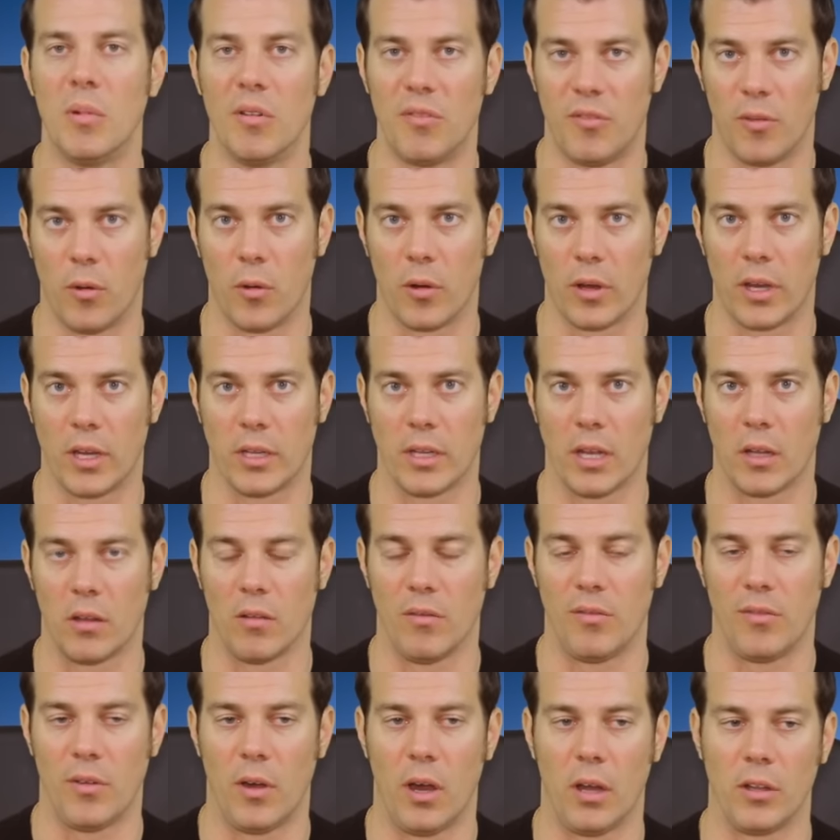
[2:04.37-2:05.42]
before
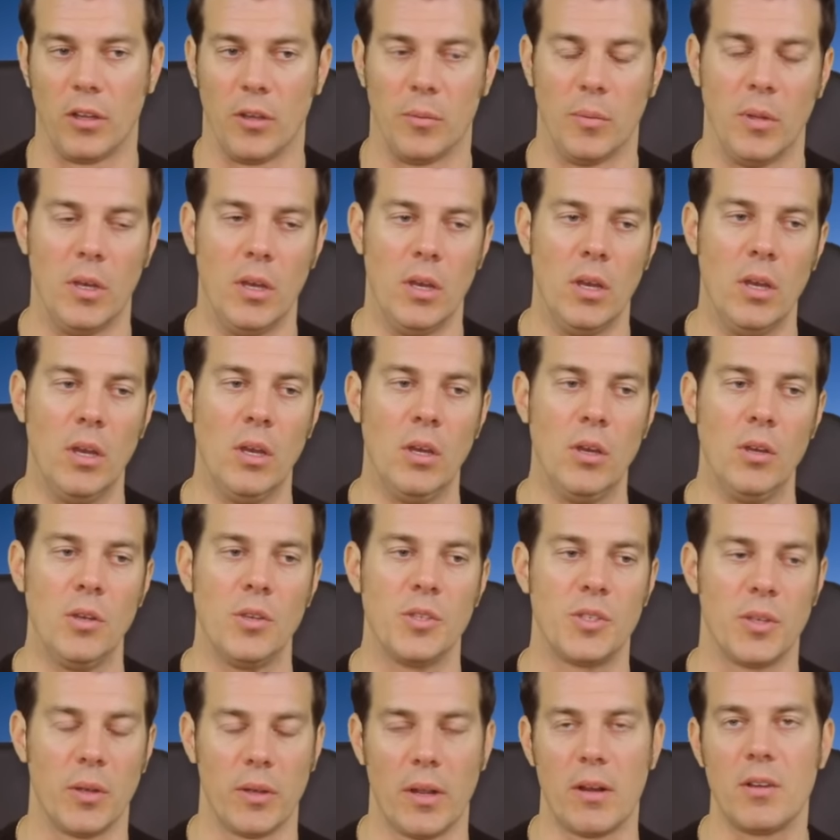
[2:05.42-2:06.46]
Canelo fought him.
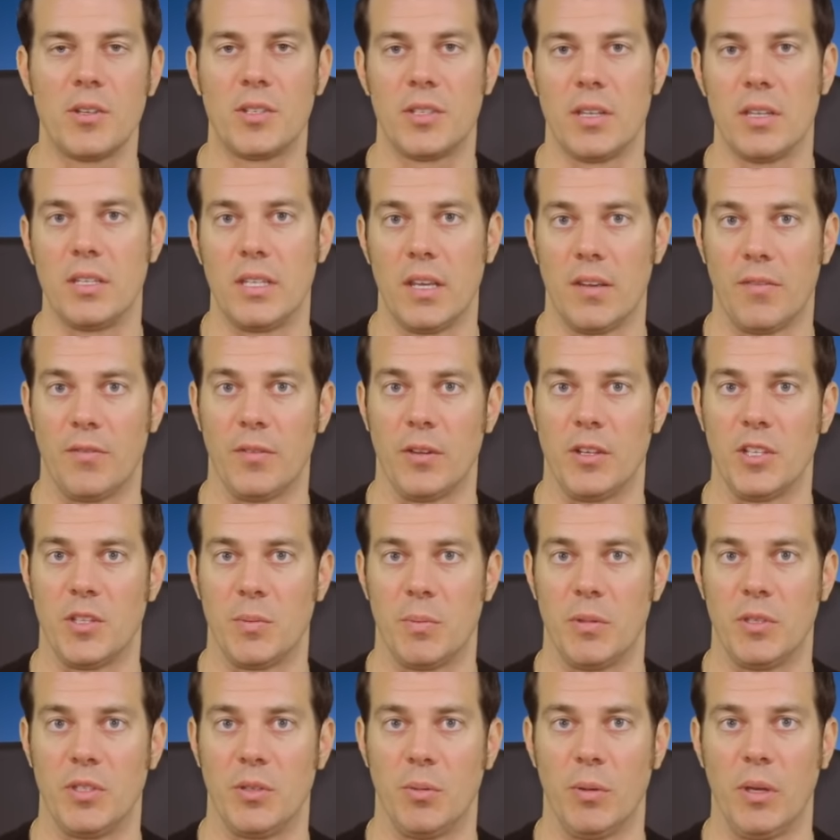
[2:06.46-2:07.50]
So there's the
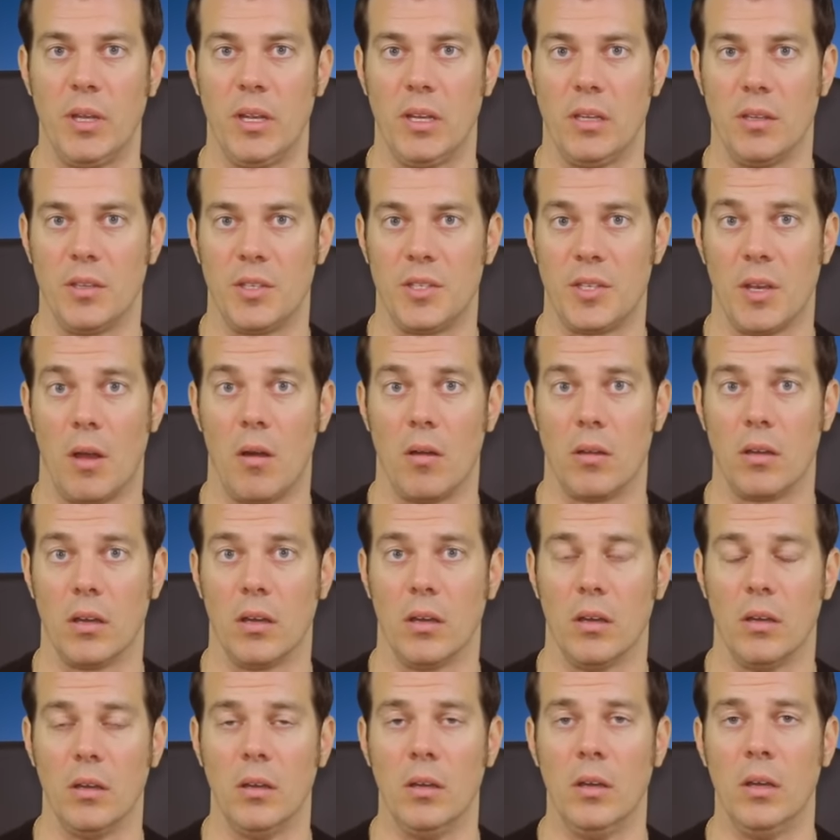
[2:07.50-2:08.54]
difference between
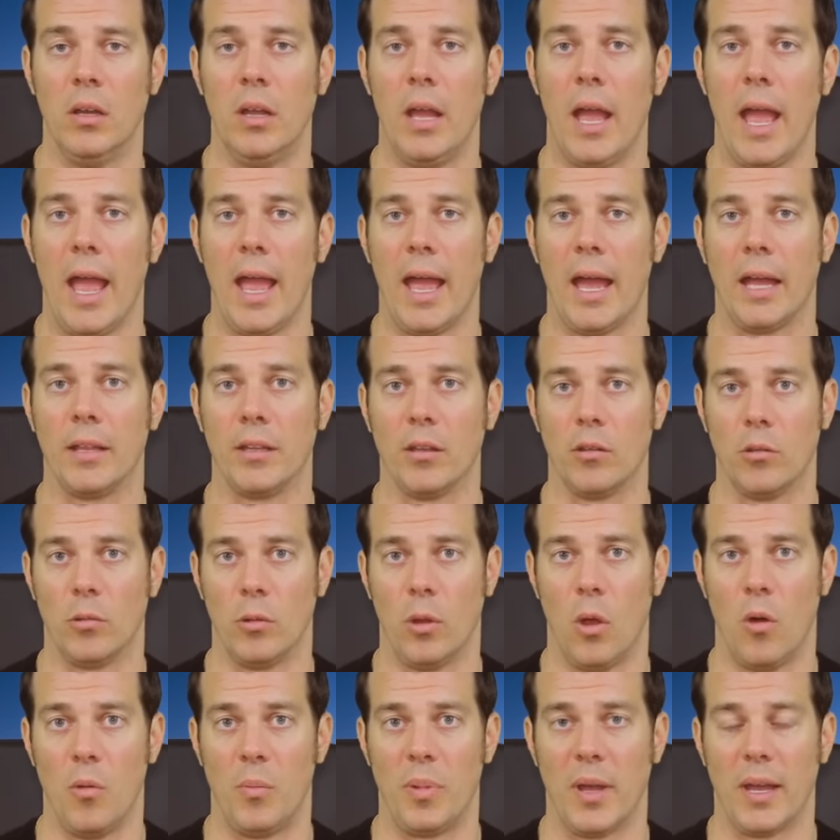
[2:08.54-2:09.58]
Selka and
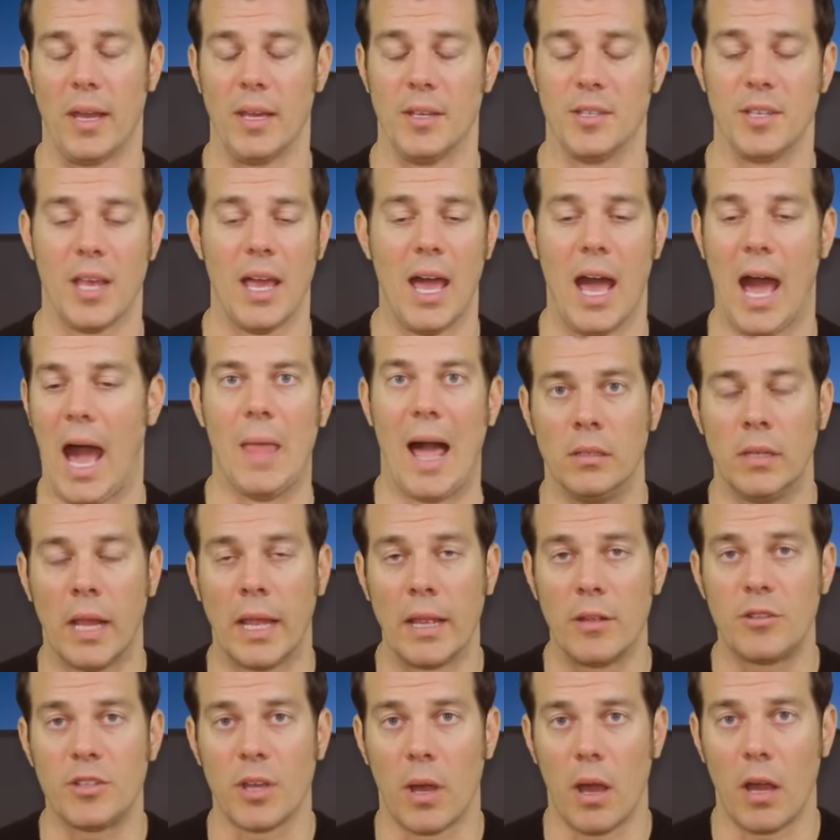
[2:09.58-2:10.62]
Lopez.
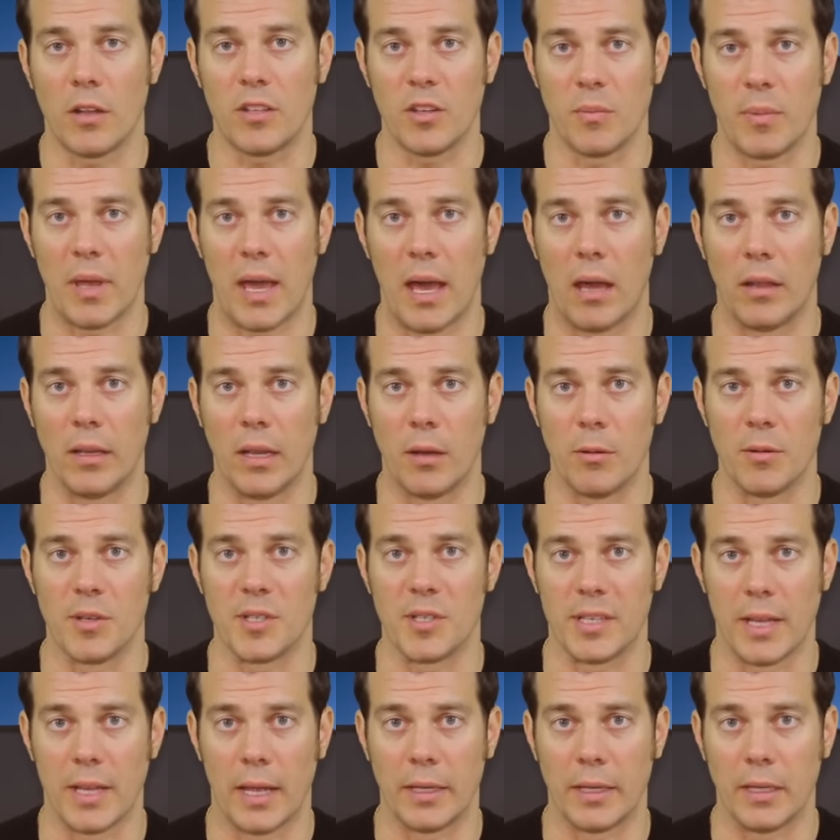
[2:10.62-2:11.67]
Now you talked about
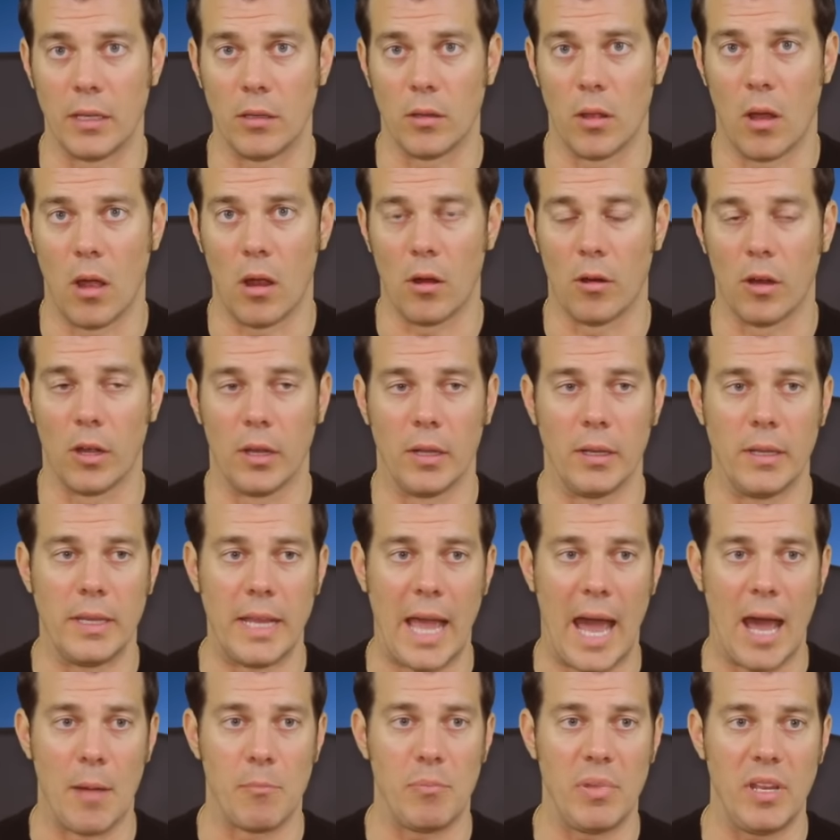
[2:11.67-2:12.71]
Irislandi Lara
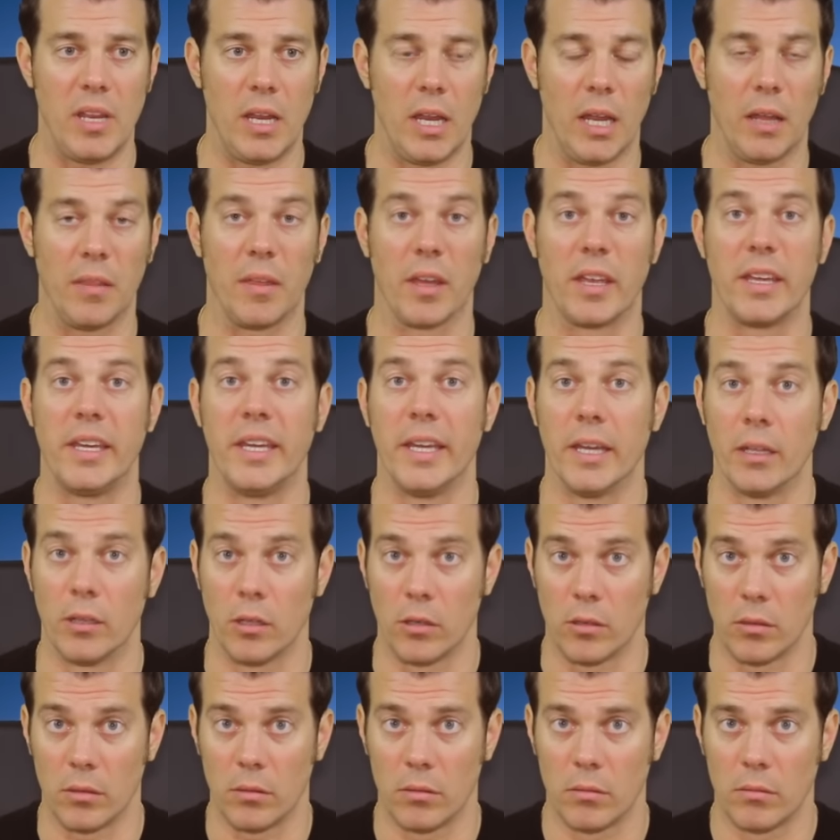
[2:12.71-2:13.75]
not being the
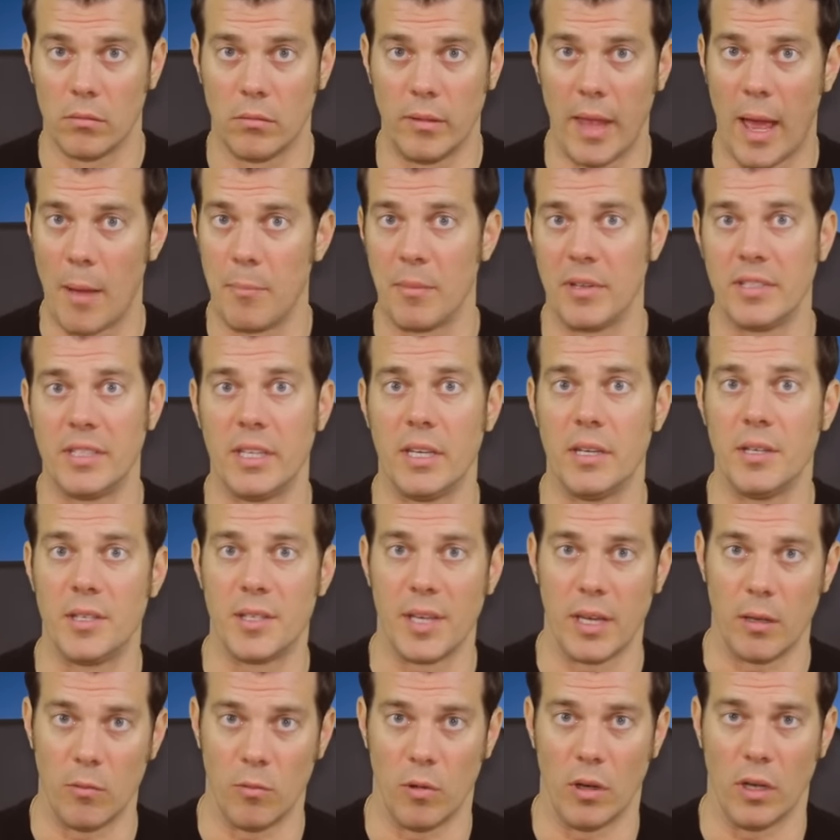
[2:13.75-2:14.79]
killer that
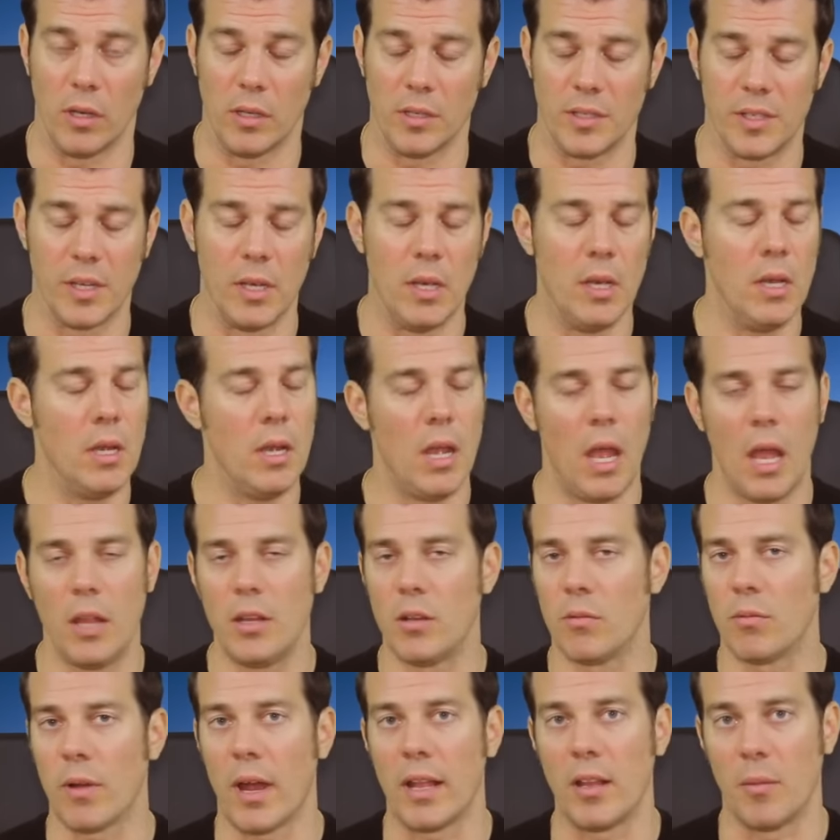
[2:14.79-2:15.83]
Matisse was. And
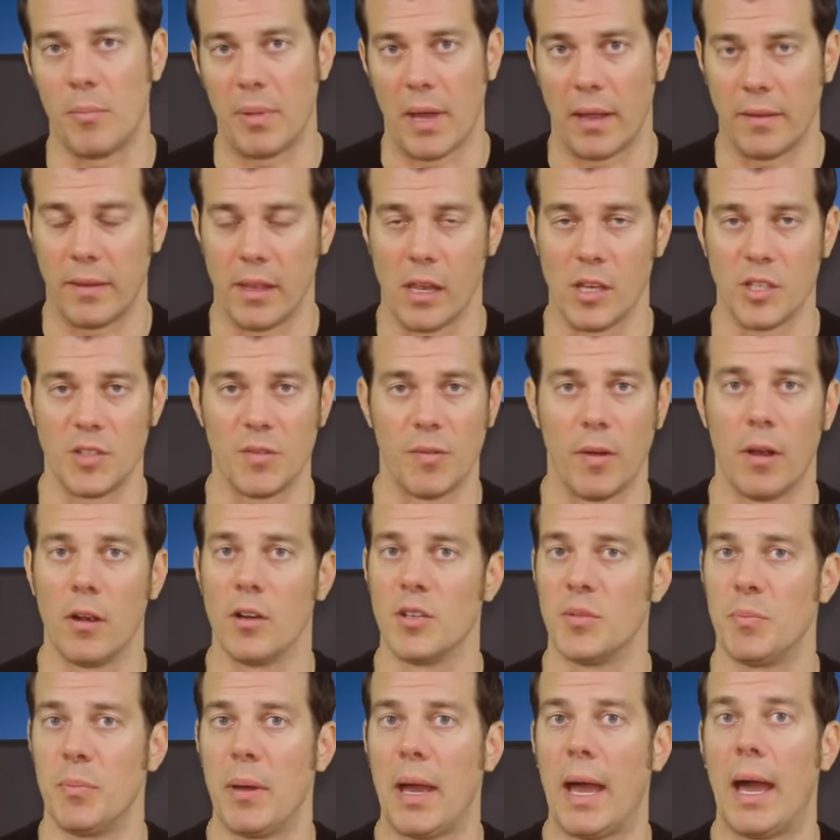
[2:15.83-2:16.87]
you're right about that as far
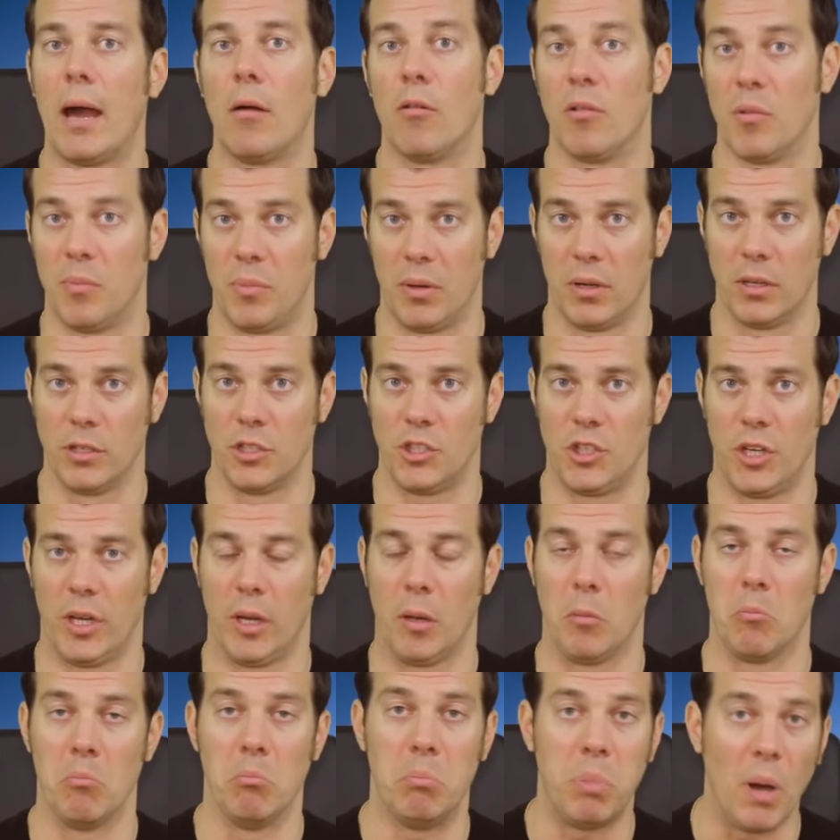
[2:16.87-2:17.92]
as power
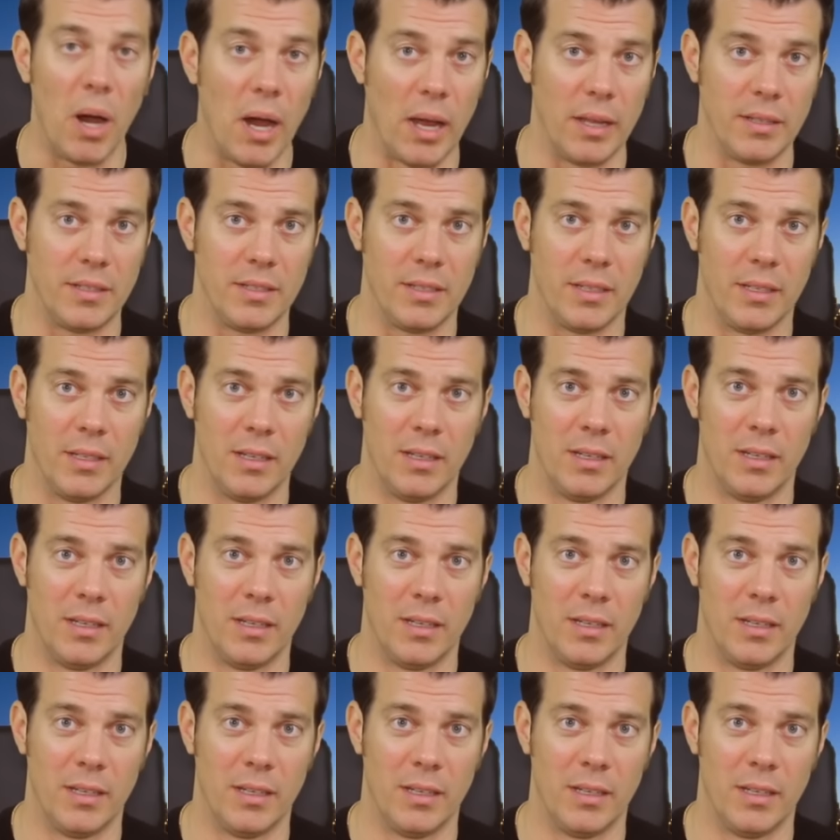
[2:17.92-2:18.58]
punching. But